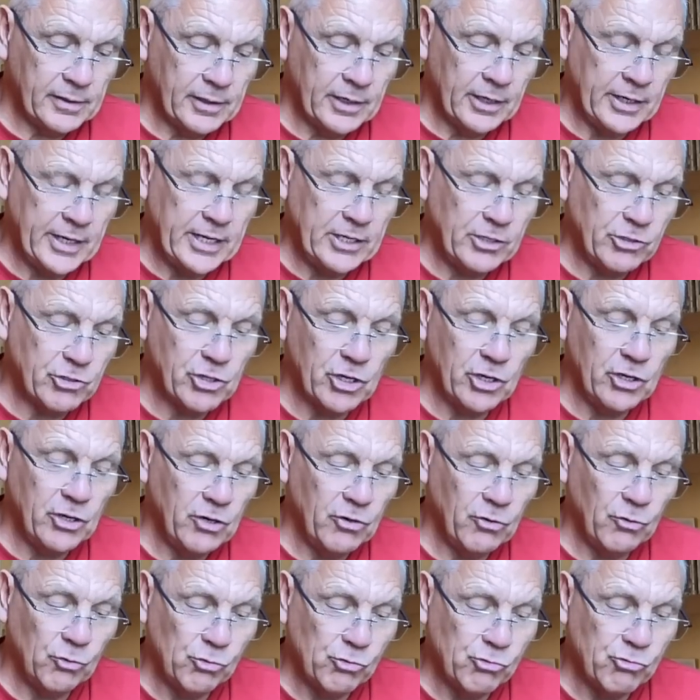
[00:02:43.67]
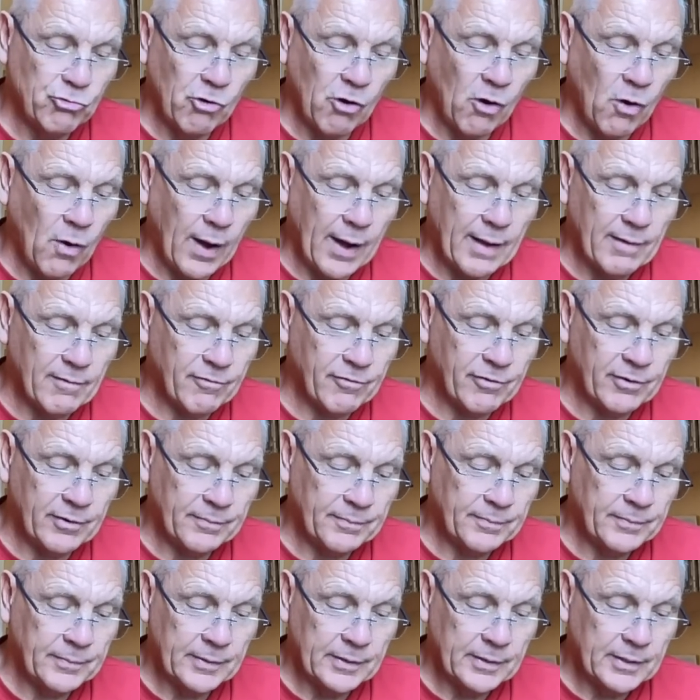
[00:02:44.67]
internal drive.
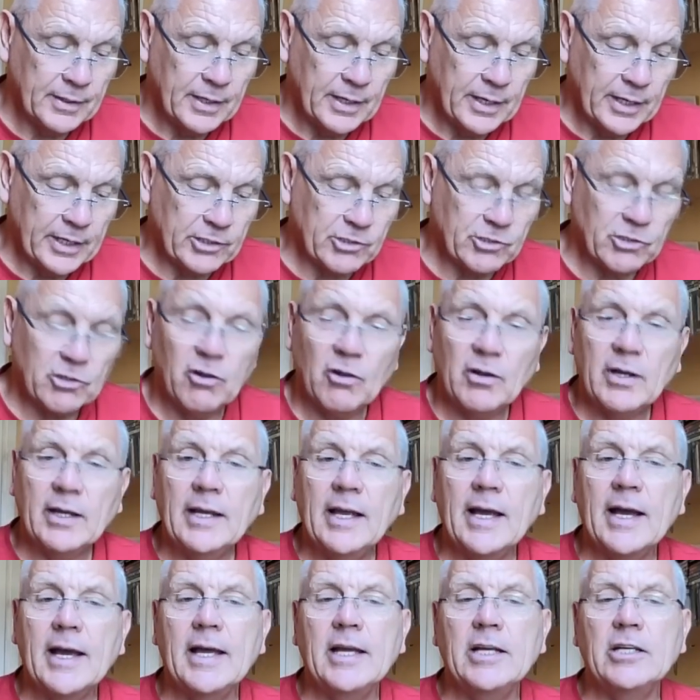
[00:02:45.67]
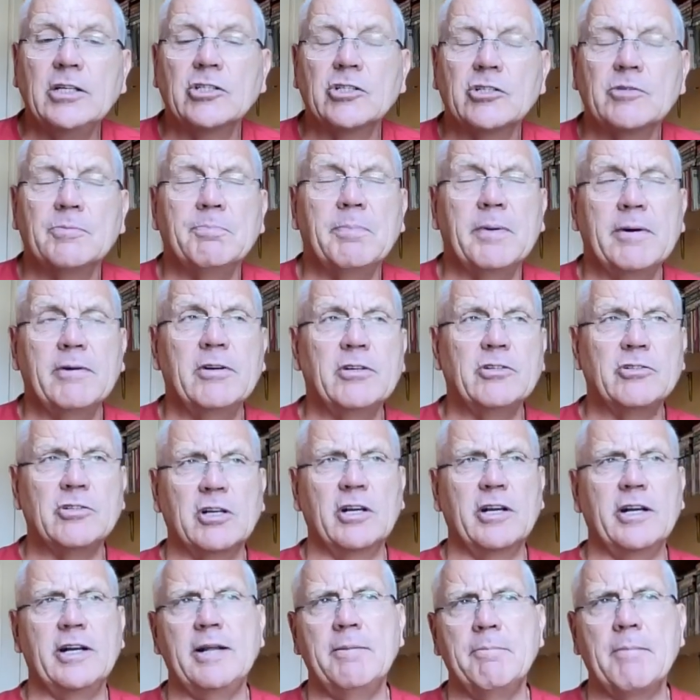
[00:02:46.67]
It's like a
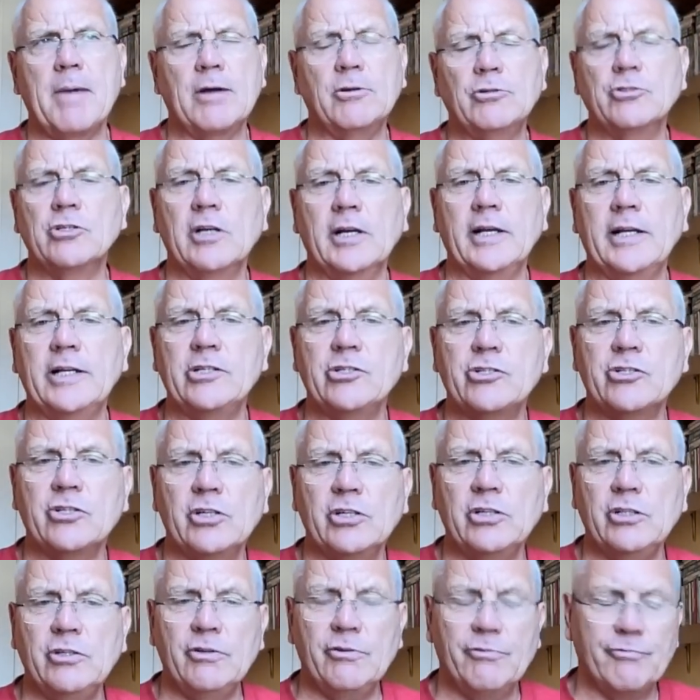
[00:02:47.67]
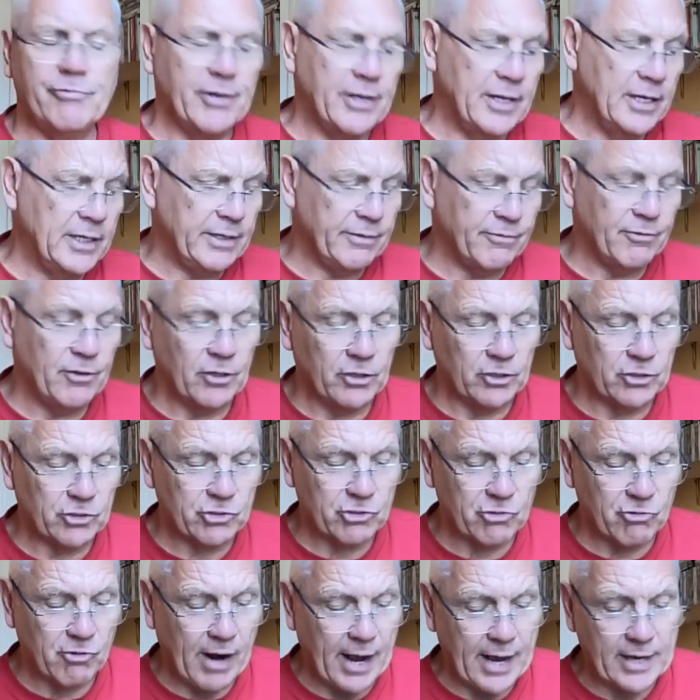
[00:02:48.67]
spiritual and emotional itch that you feel you've got to
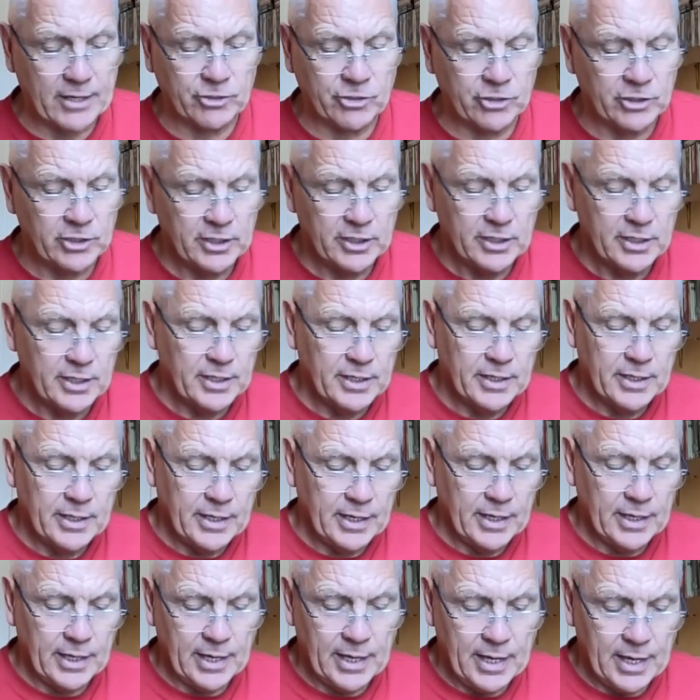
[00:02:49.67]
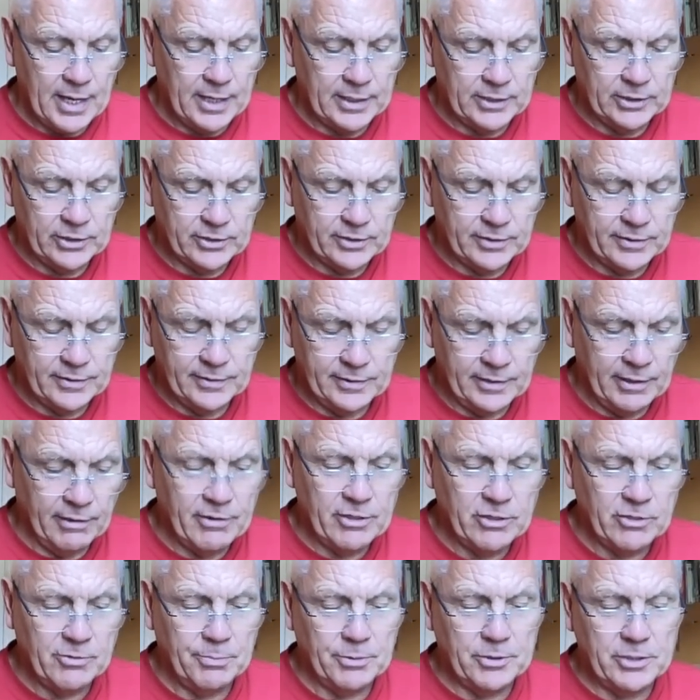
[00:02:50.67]
scratch. And there
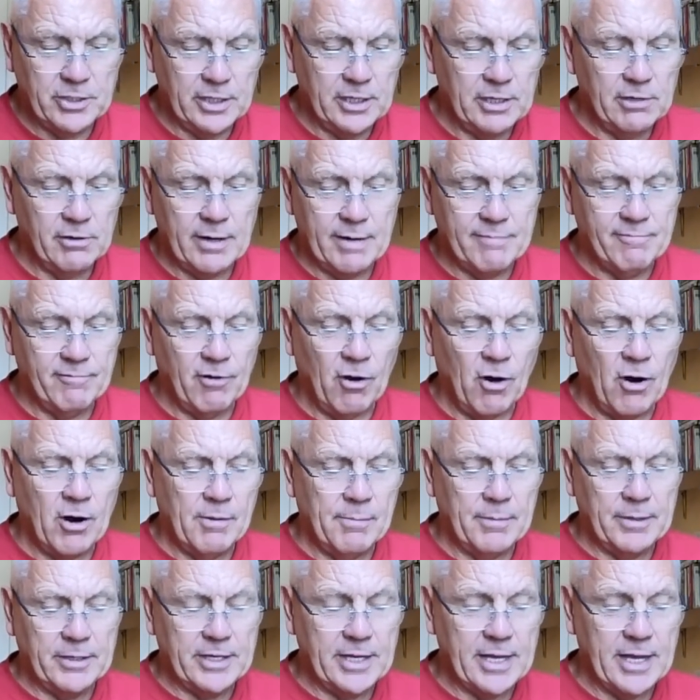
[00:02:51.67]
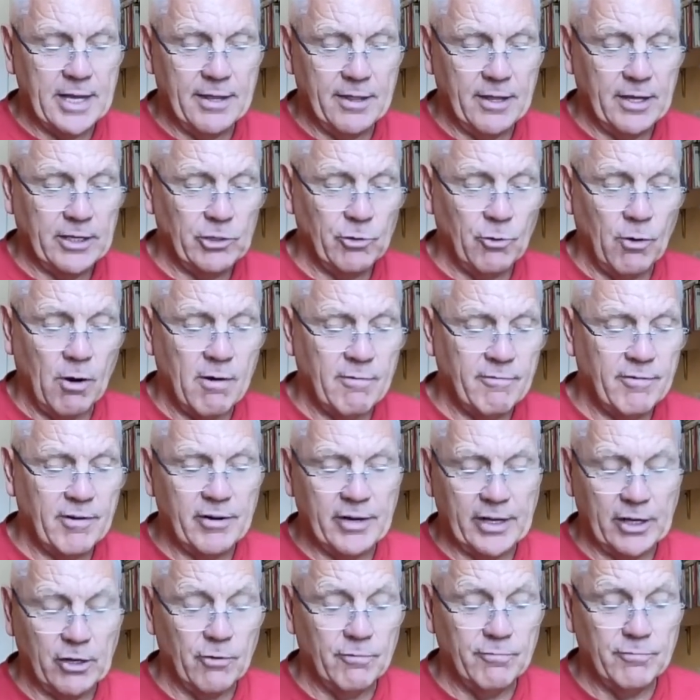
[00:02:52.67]
is a particular environment here that you are
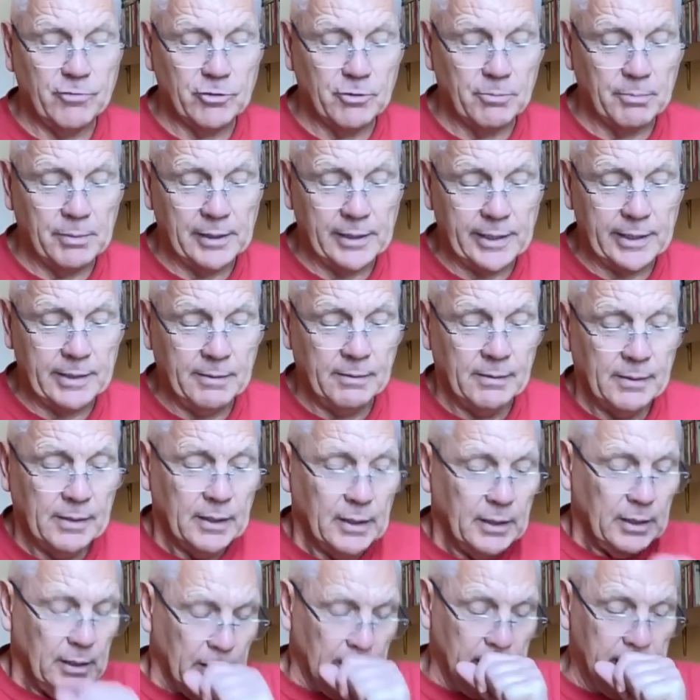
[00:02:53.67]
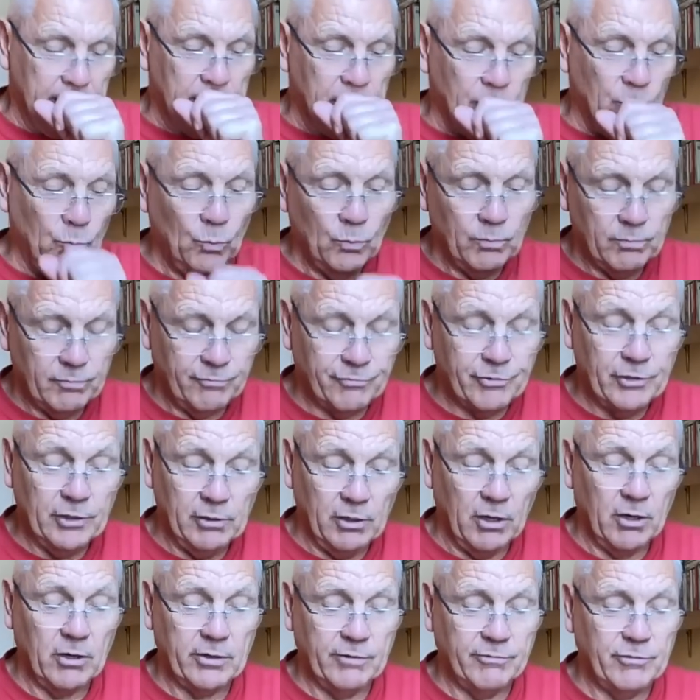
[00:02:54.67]
very comfortable in. For a
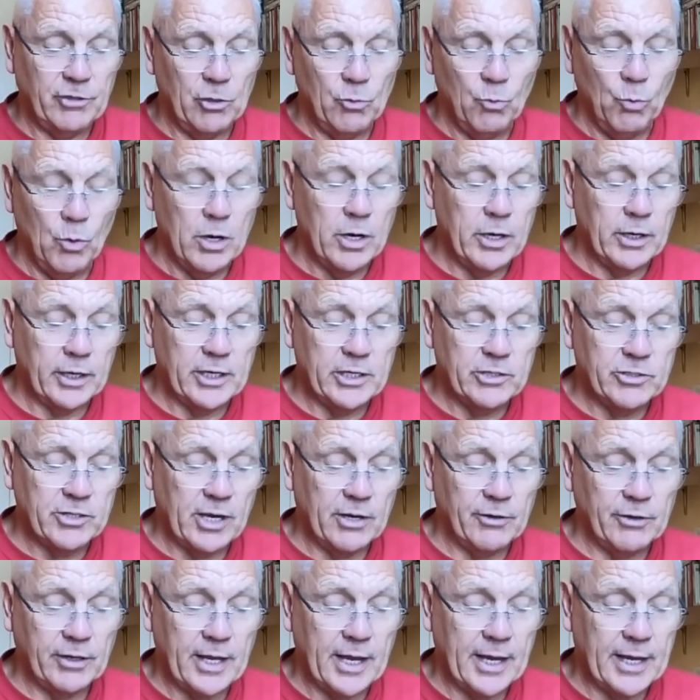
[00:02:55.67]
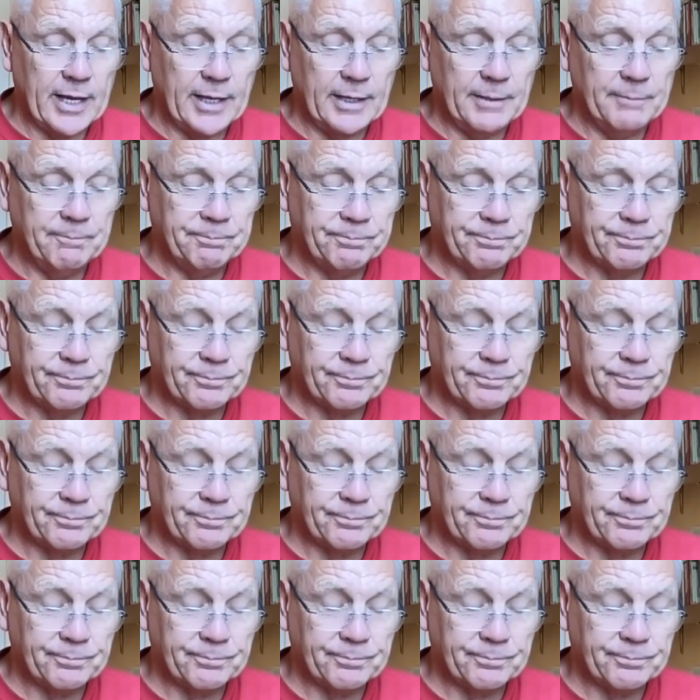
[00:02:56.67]
lot of you, work is okay.